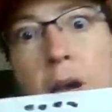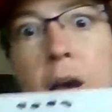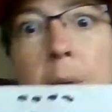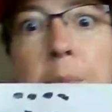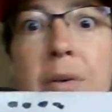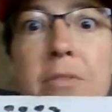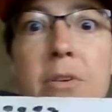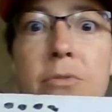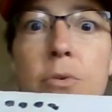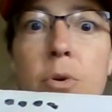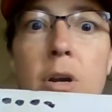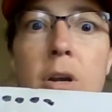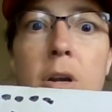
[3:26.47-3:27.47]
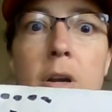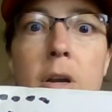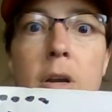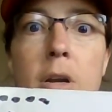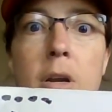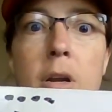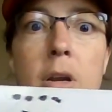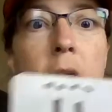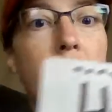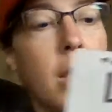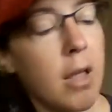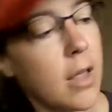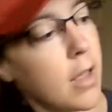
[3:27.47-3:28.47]
above the 4.
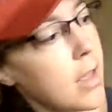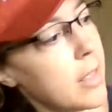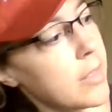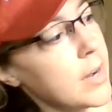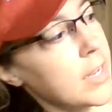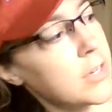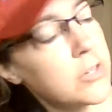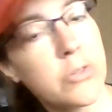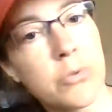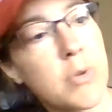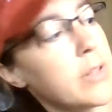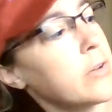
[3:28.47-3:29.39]
Then I could do 3